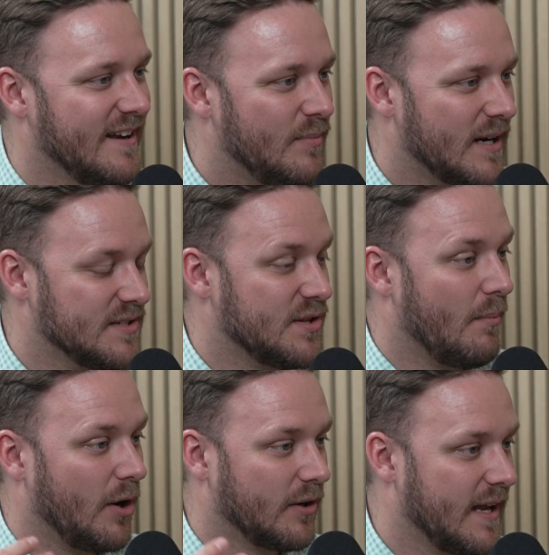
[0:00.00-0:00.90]
because the
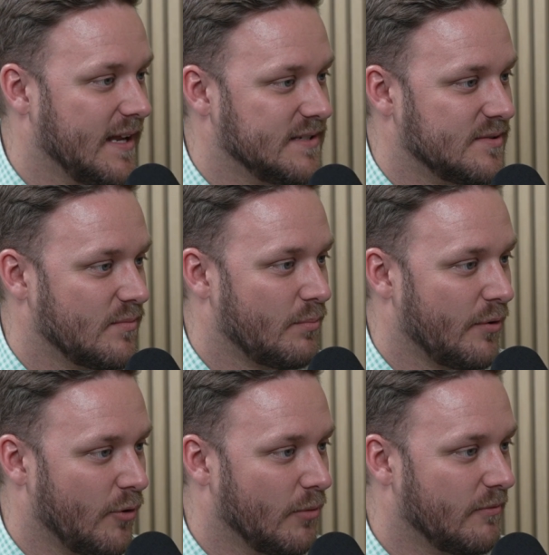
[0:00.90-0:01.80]
market has
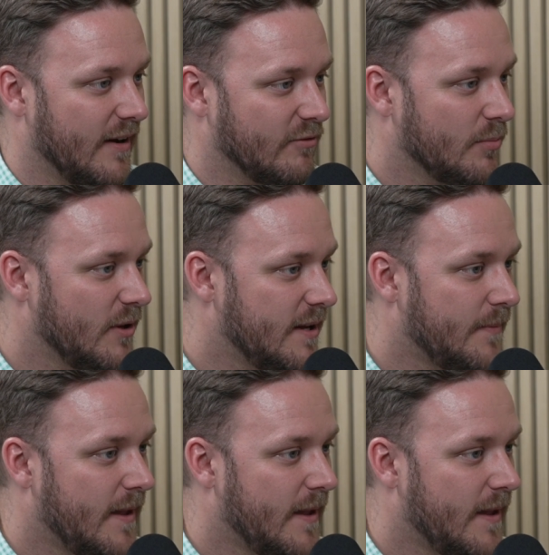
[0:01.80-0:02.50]
performed favorably,